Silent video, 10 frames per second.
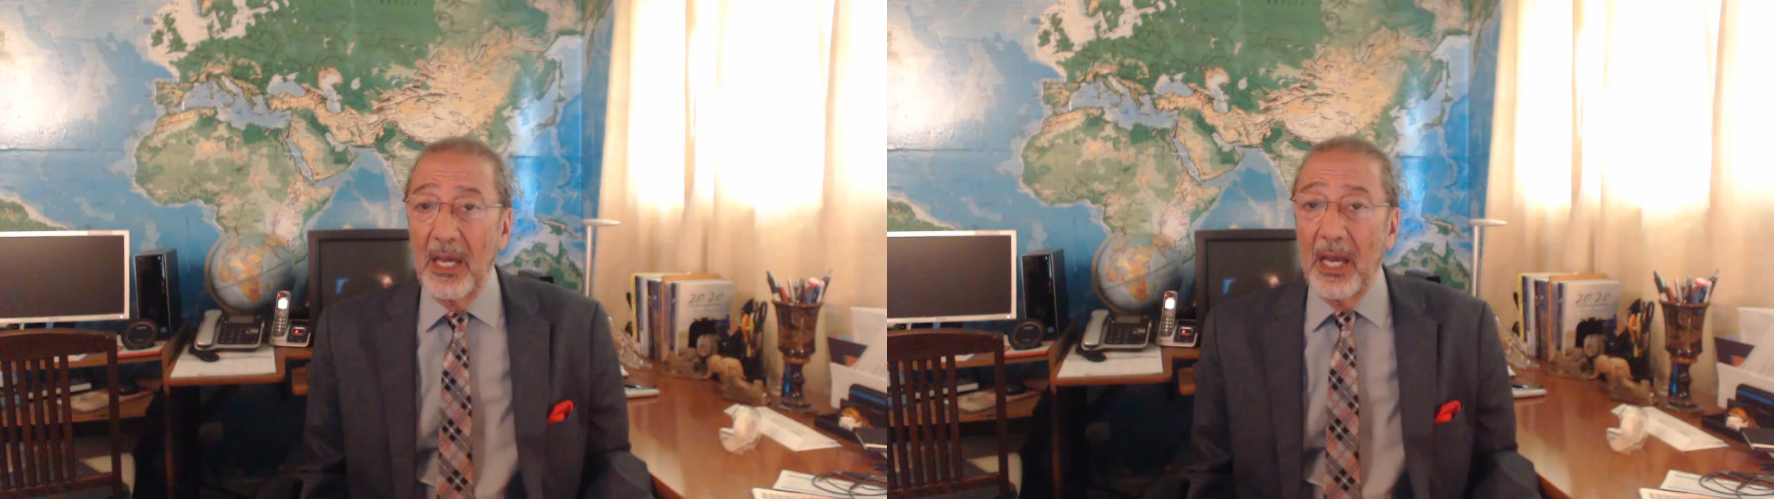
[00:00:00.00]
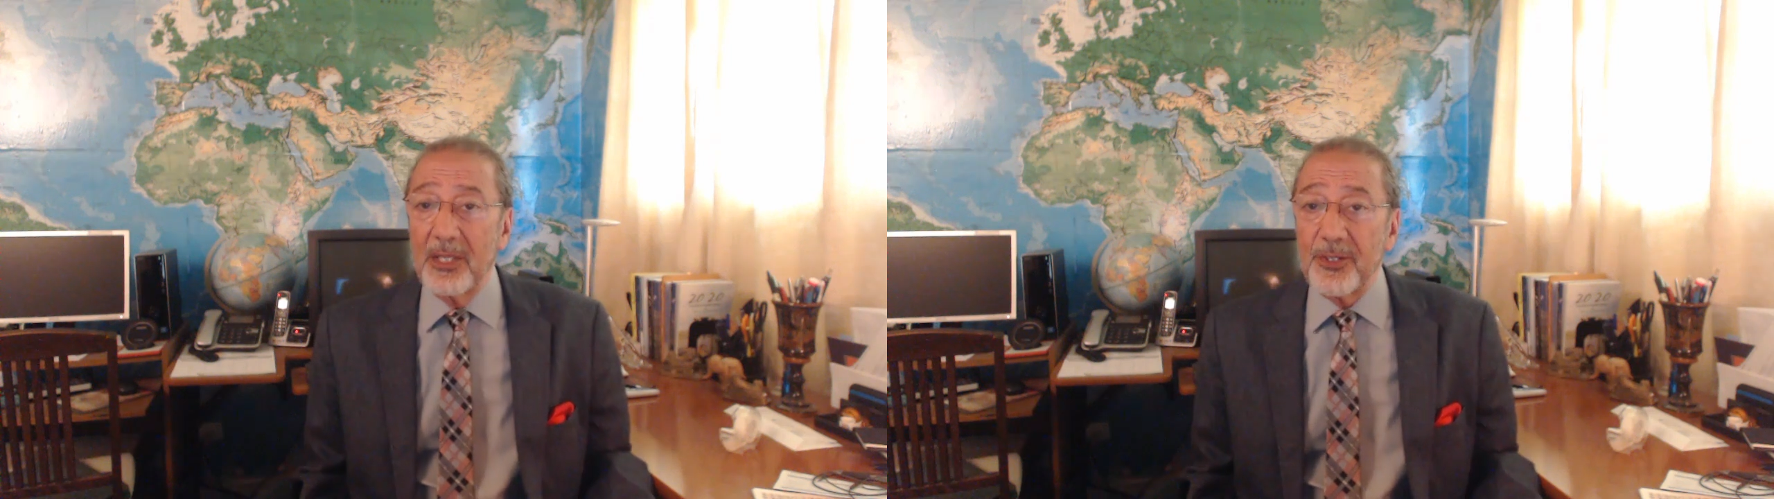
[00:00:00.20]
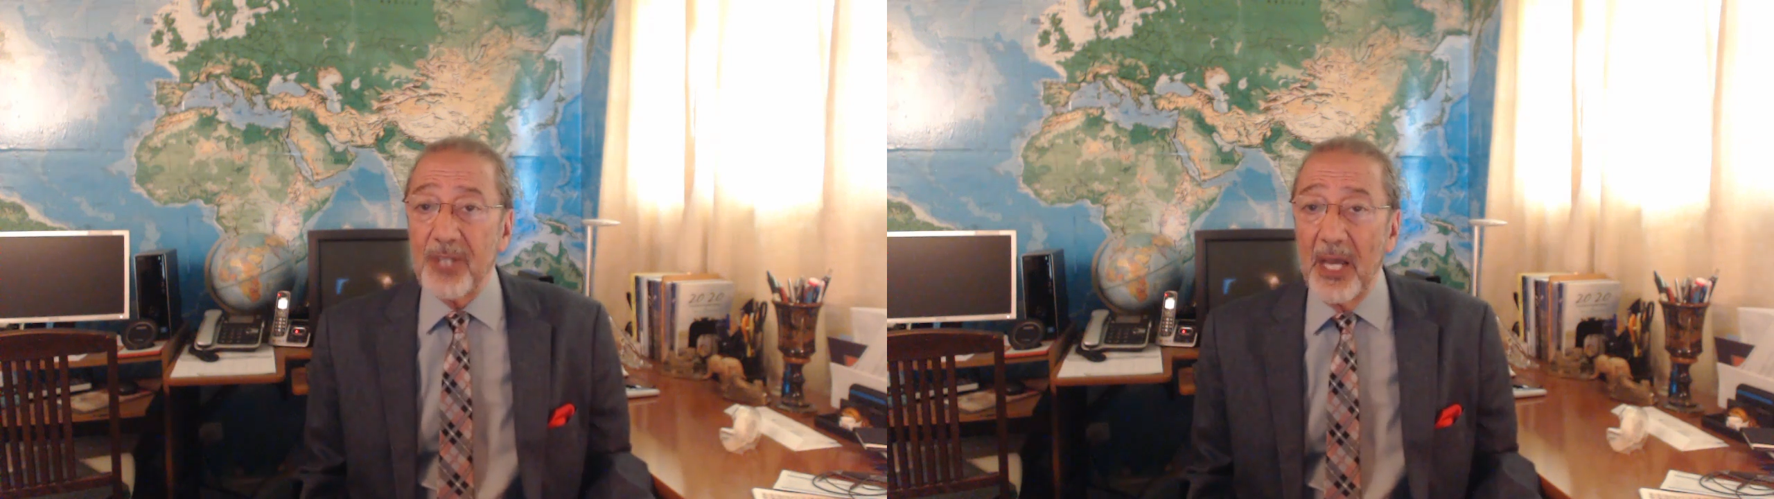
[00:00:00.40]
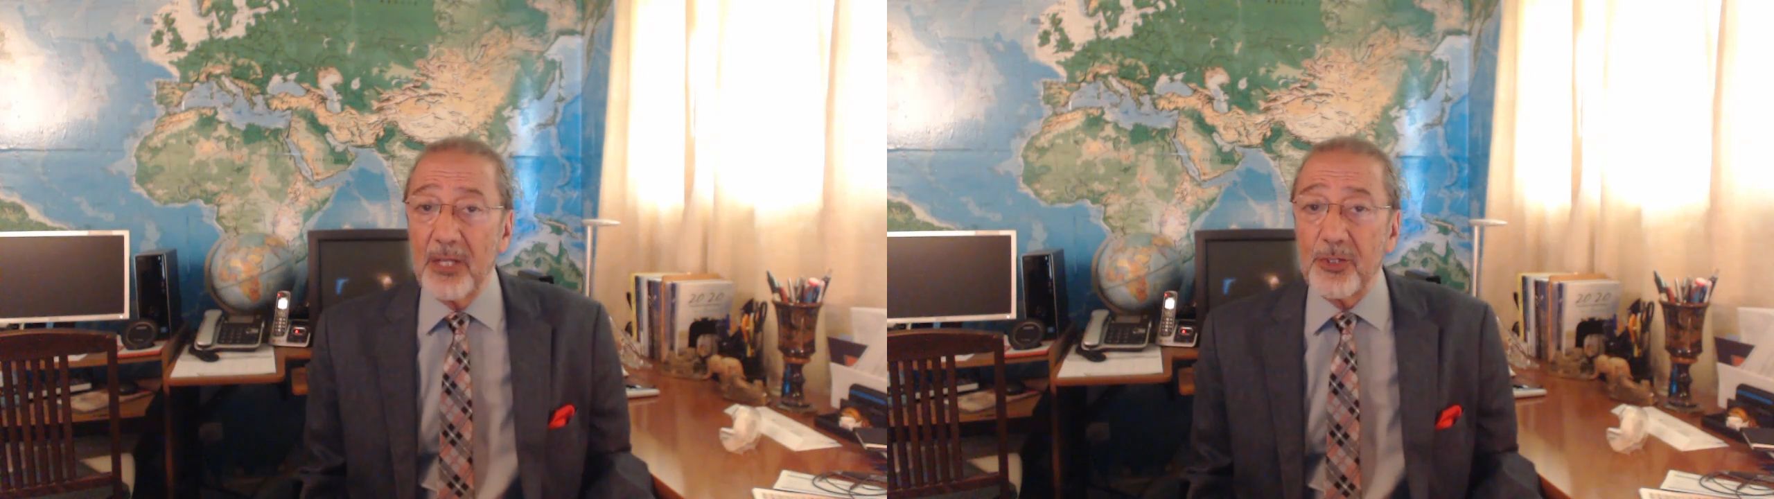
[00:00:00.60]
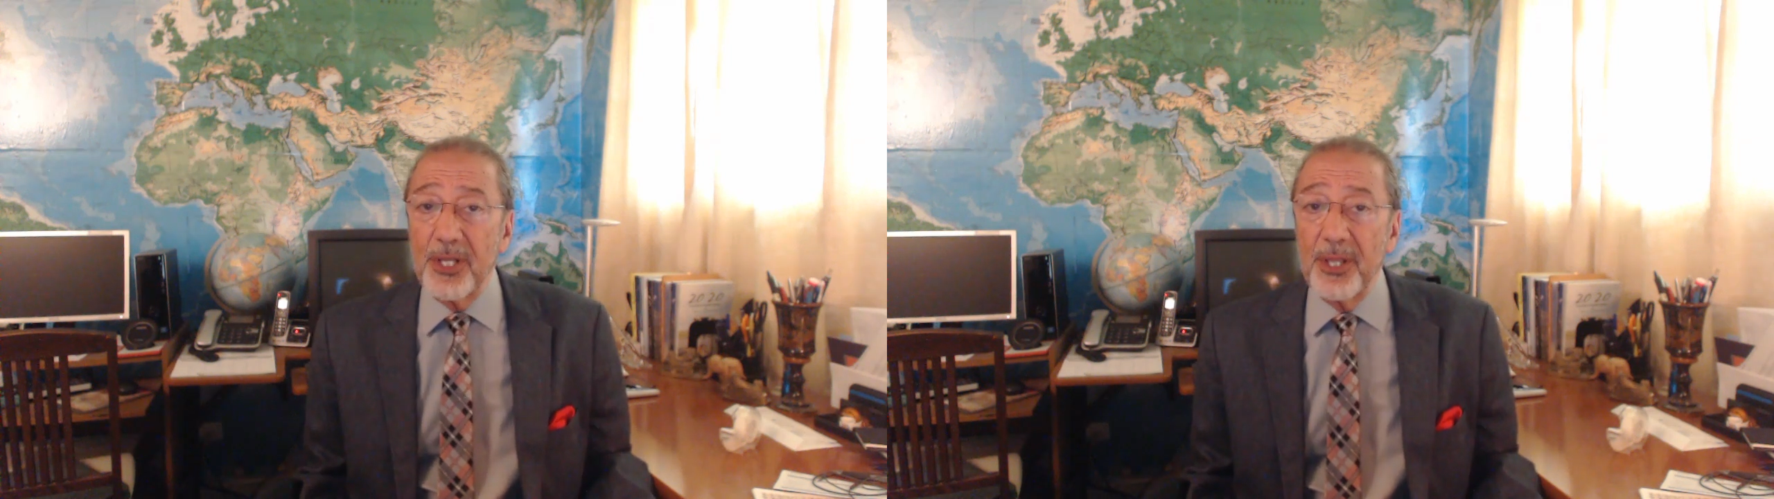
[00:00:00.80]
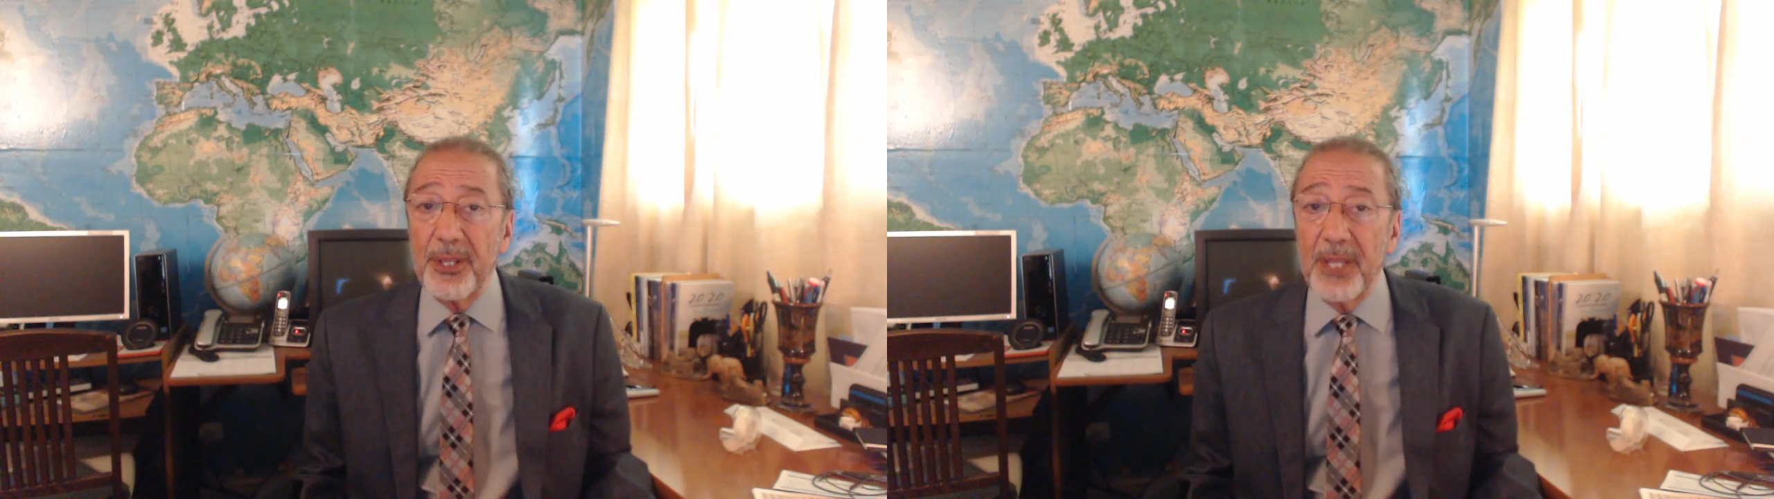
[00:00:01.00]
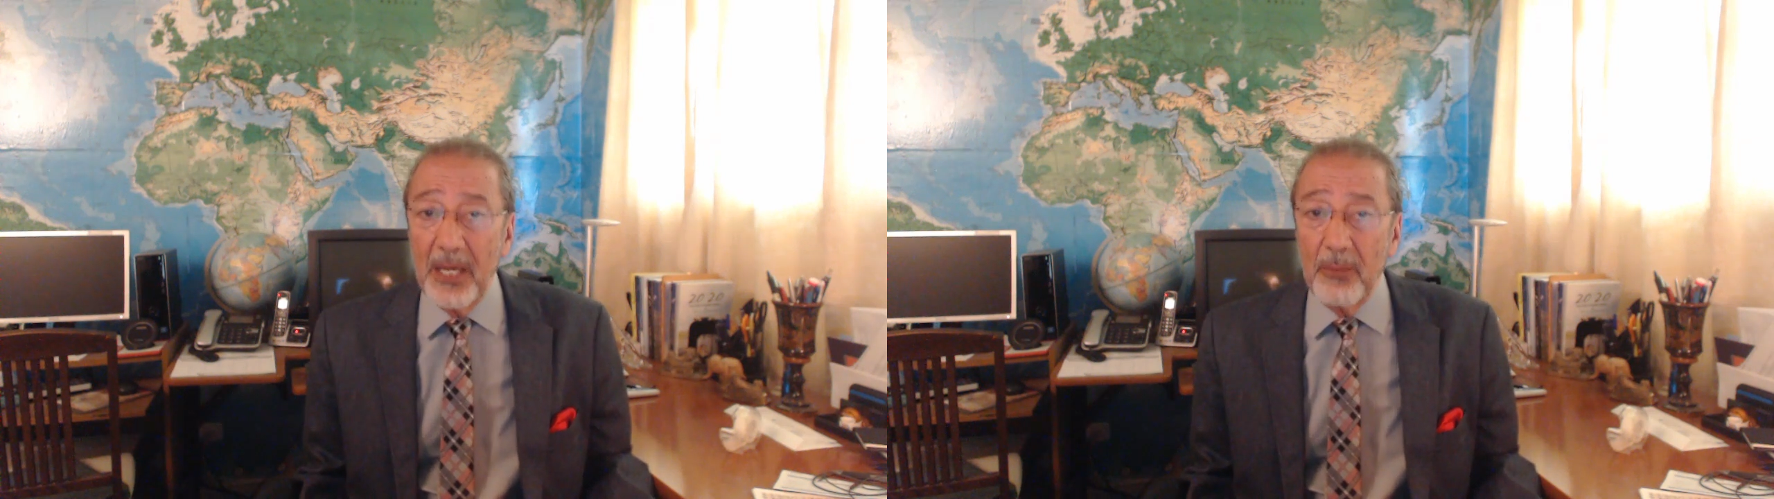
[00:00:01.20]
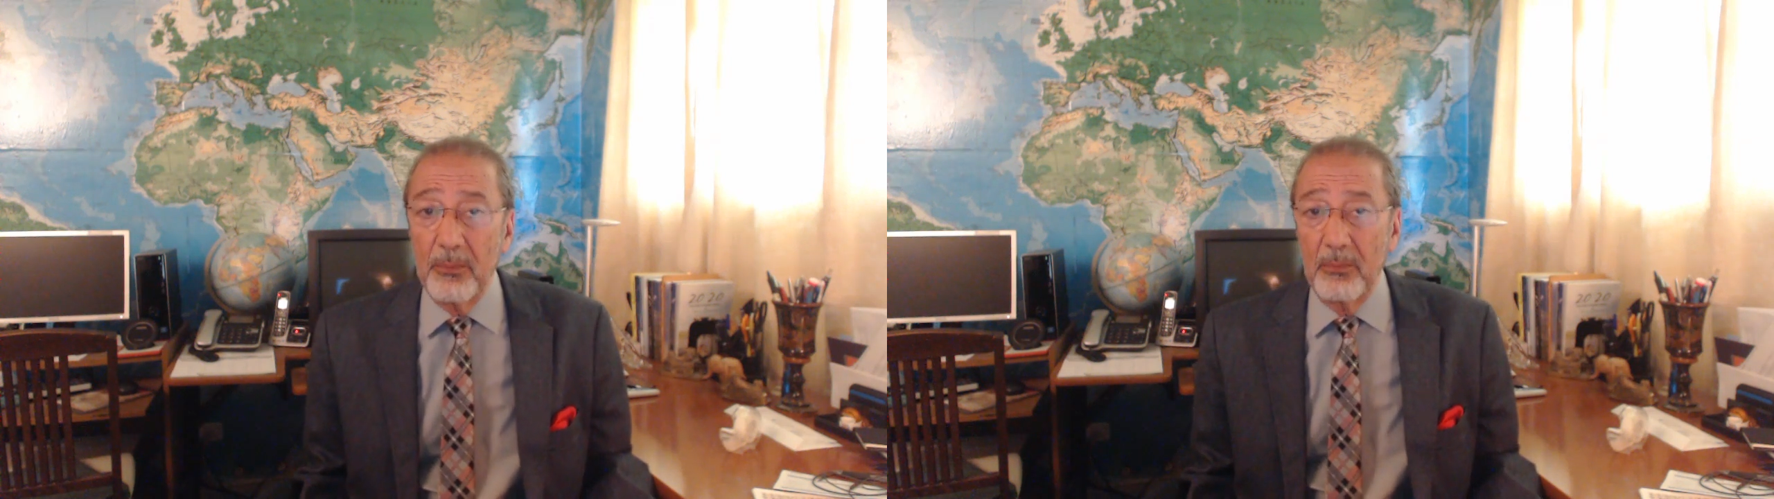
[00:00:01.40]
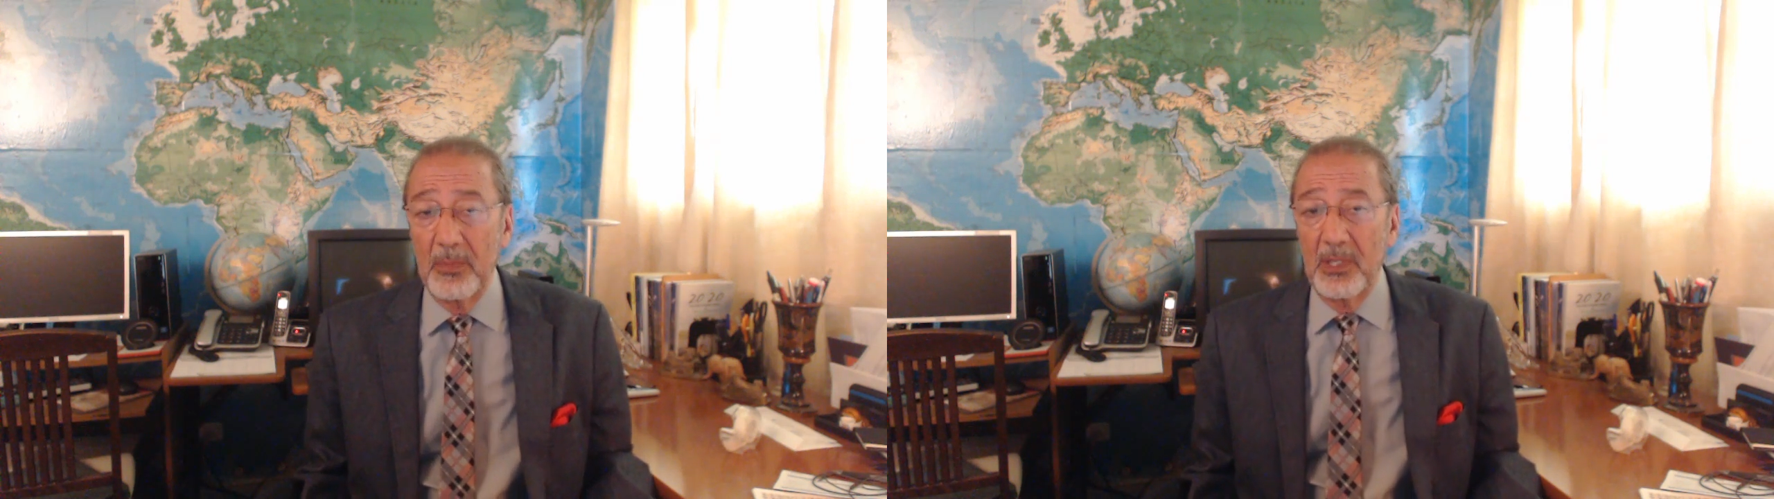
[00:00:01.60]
and sanction them